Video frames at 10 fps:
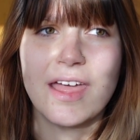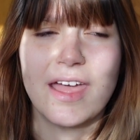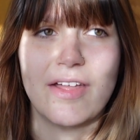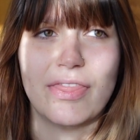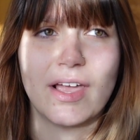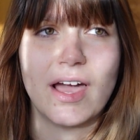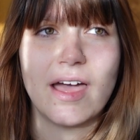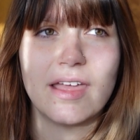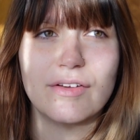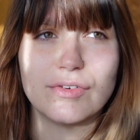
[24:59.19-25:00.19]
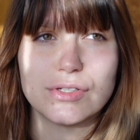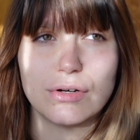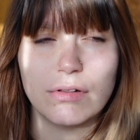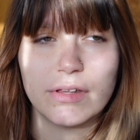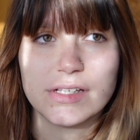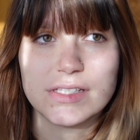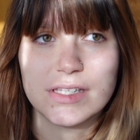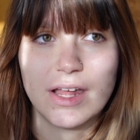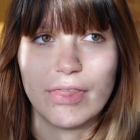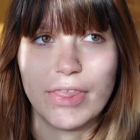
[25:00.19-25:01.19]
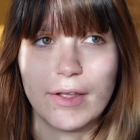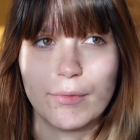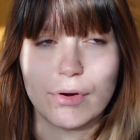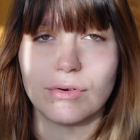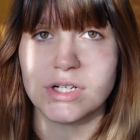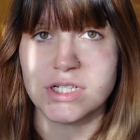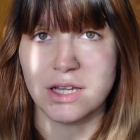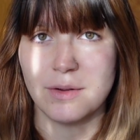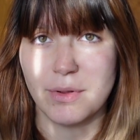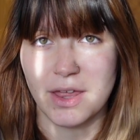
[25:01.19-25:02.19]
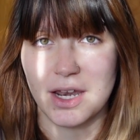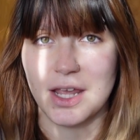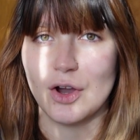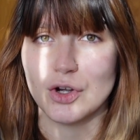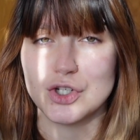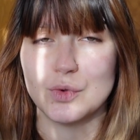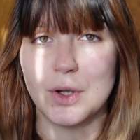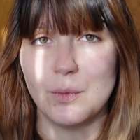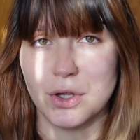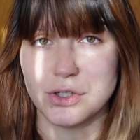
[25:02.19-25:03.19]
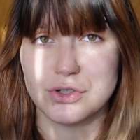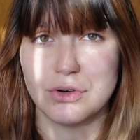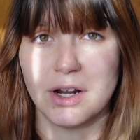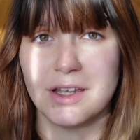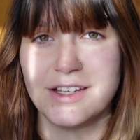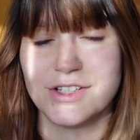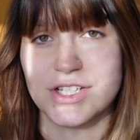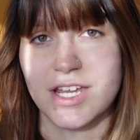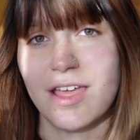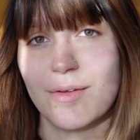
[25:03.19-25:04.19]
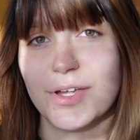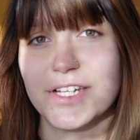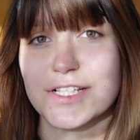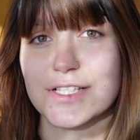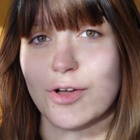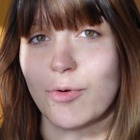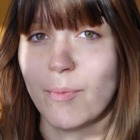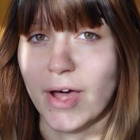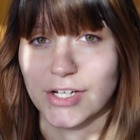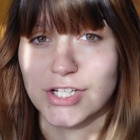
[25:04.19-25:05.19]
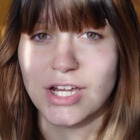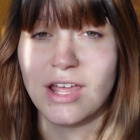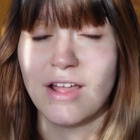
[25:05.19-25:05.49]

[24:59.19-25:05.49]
and the guy even told us that they were originally planning on doing one truck each day but it's so much